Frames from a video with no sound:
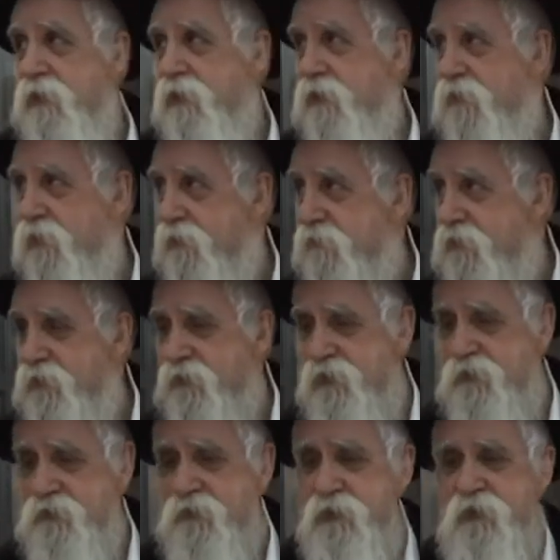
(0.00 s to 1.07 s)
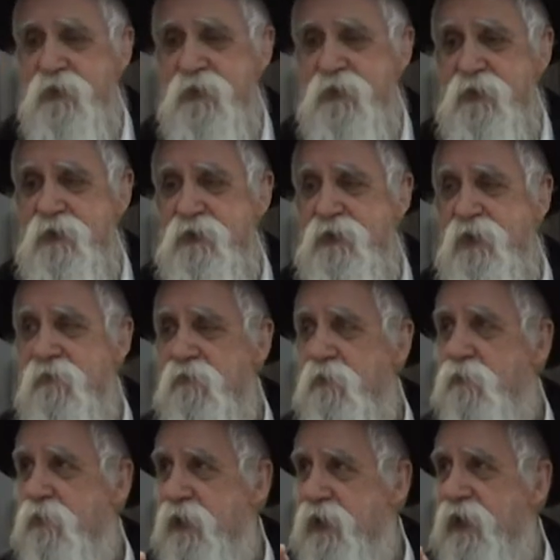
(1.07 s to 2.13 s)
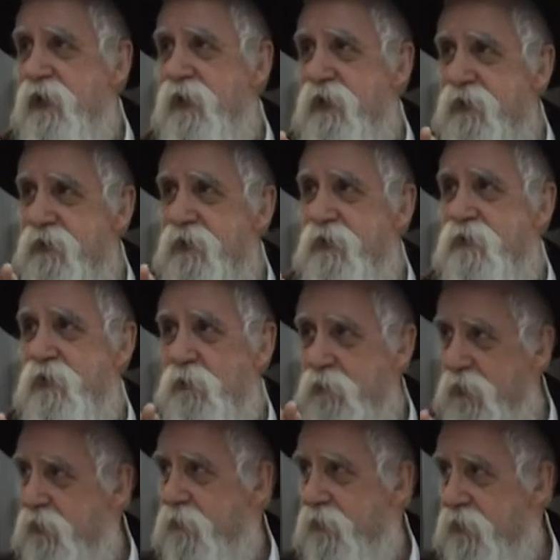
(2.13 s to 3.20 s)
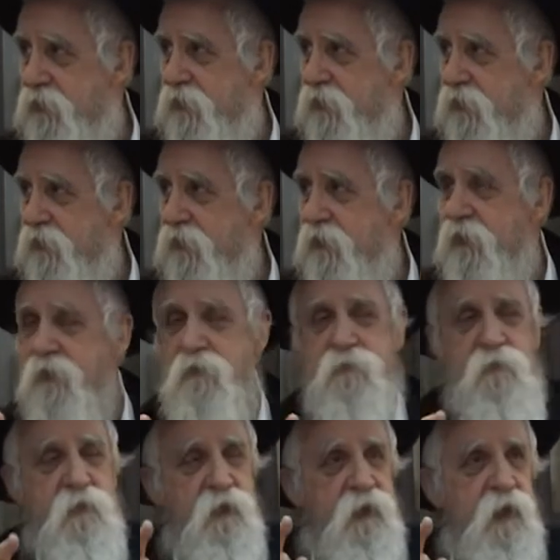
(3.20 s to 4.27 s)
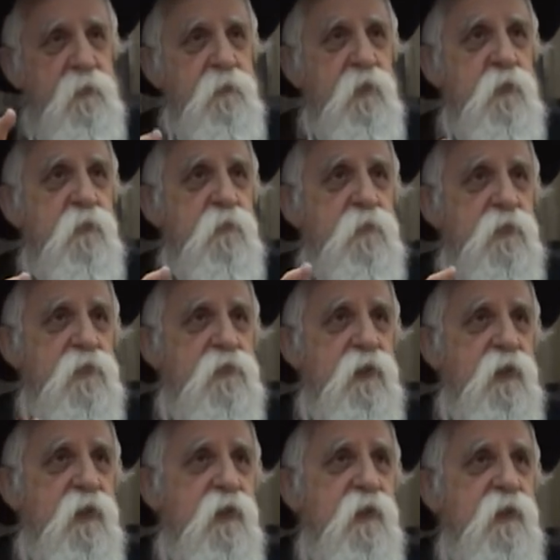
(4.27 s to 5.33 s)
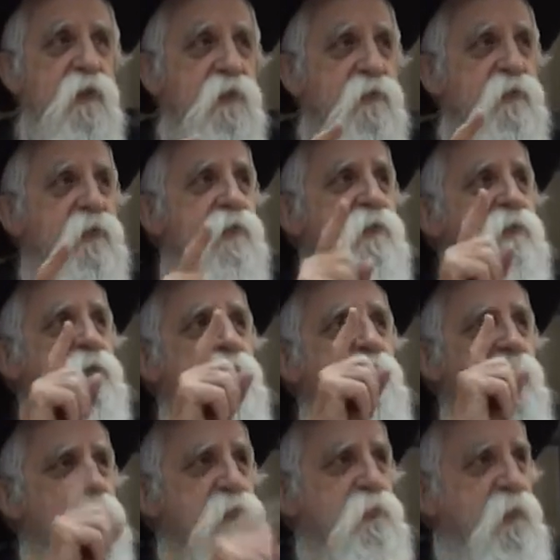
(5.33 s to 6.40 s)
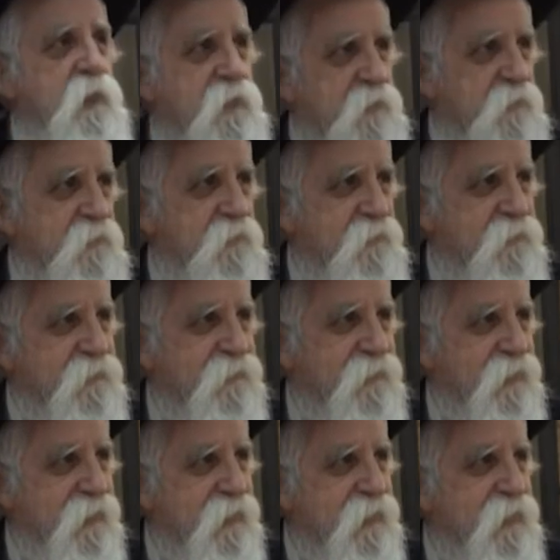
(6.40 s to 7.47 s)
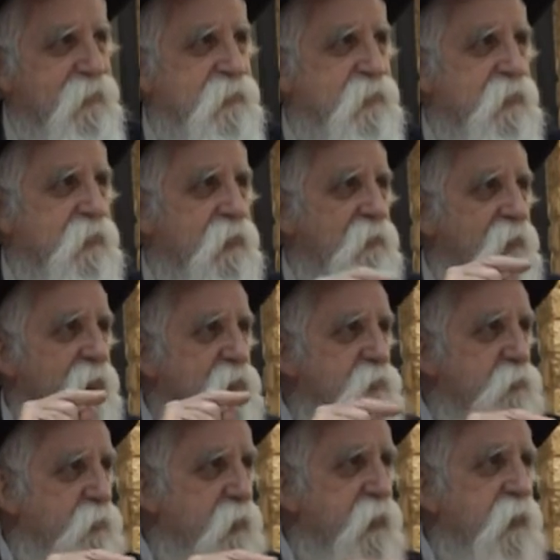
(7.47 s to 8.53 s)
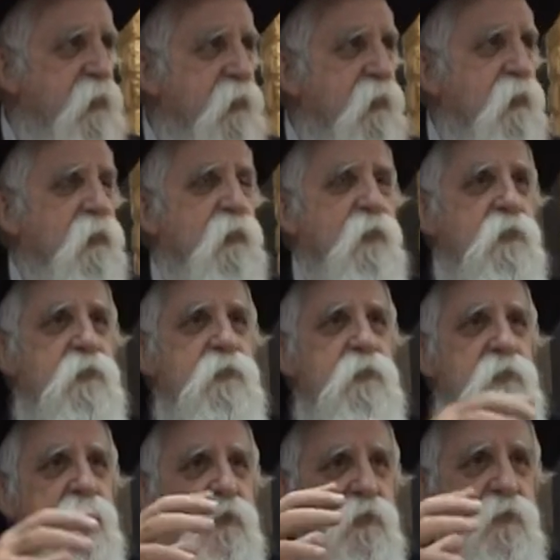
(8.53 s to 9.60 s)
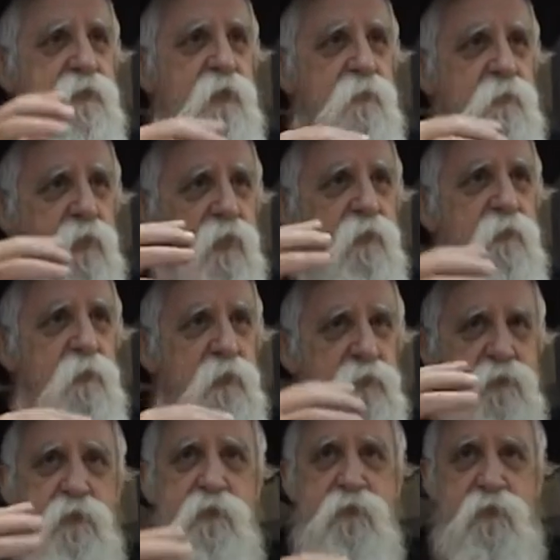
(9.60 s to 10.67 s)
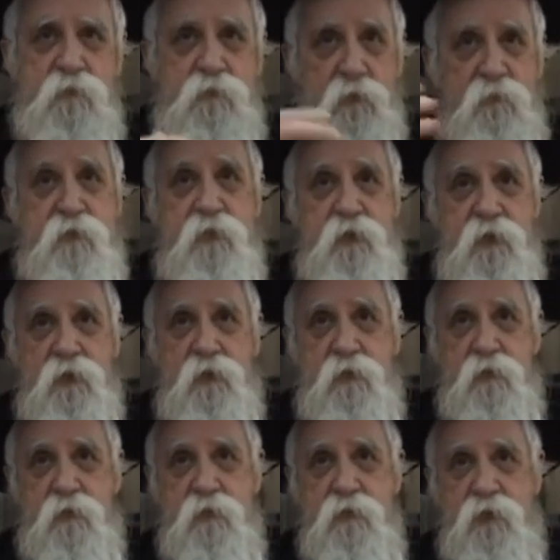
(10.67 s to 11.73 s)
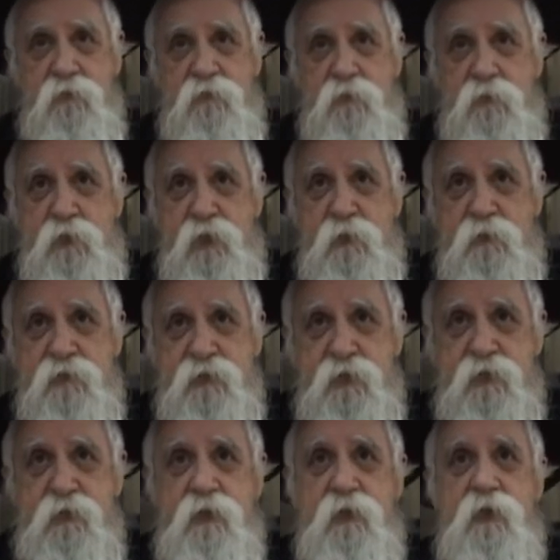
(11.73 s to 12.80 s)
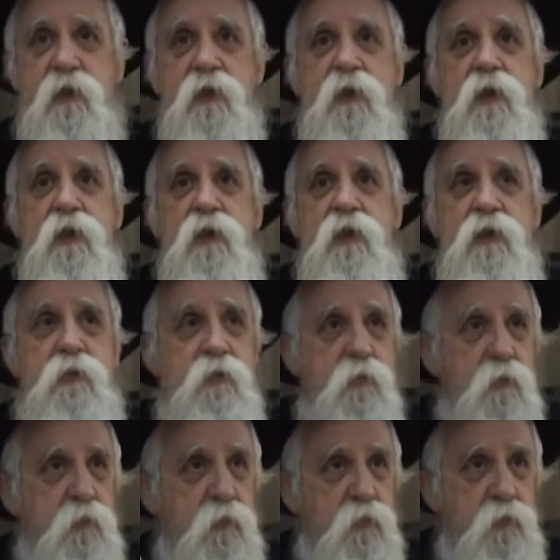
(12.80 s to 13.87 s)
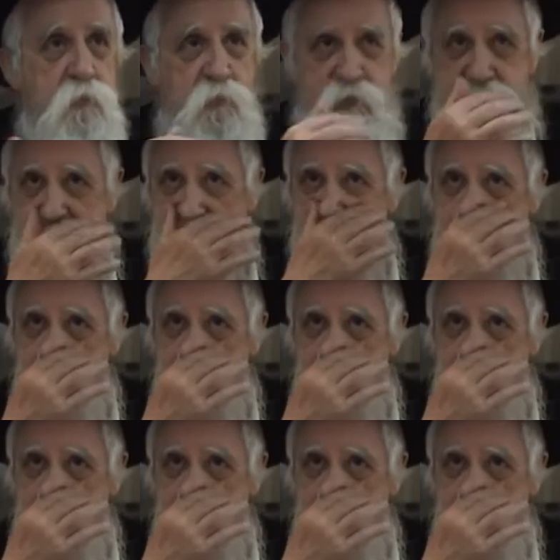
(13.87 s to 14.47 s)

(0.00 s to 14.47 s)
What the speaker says: the Arizal said that there's never been such a moment for the coming of Mashiach since the Rashbi. He said the Rashbi, due to his unbelievable skills of revealing the whole Indian from Pnimis HaTorah, he could have brought Mashiach.